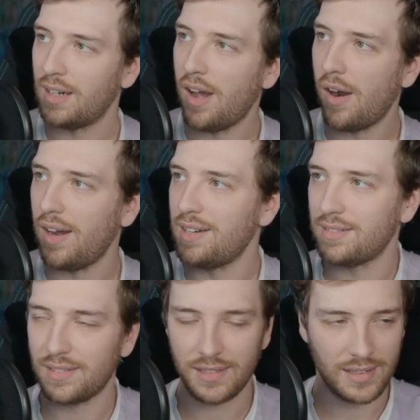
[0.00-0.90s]
All right.
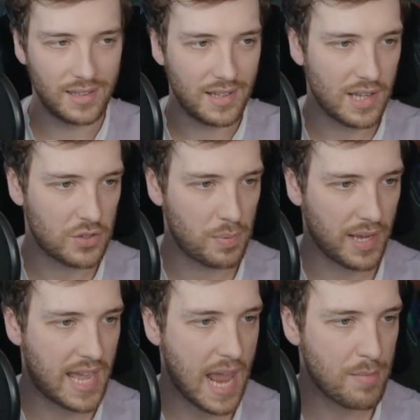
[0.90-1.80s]
Okay. Thanks for
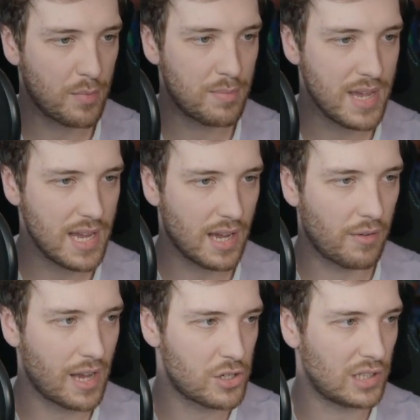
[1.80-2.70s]
playing gaming with me.
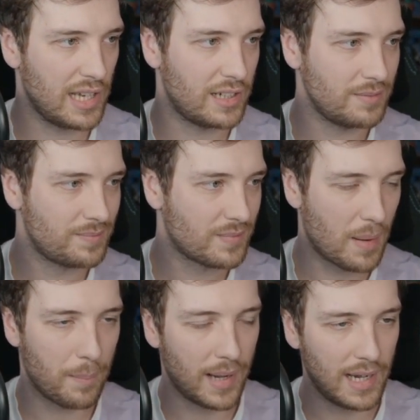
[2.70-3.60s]
I'll catch you later.
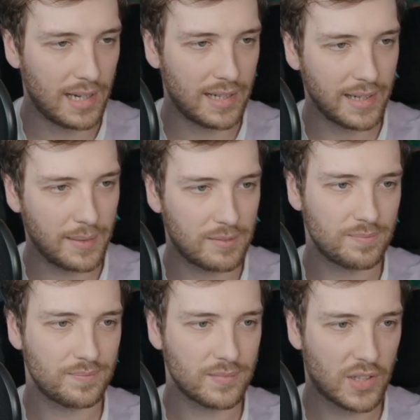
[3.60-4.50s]
Bye. Okay.
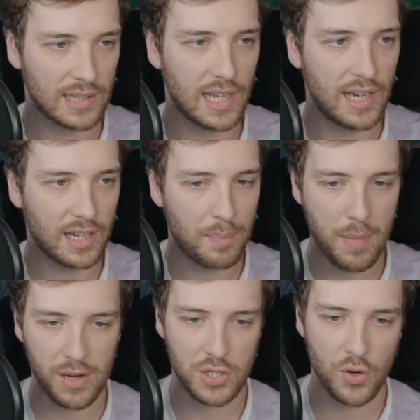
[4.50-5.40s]
Bye. Good luck. Beat
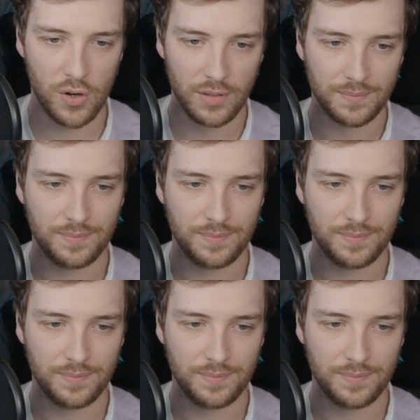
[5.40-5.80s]
my score.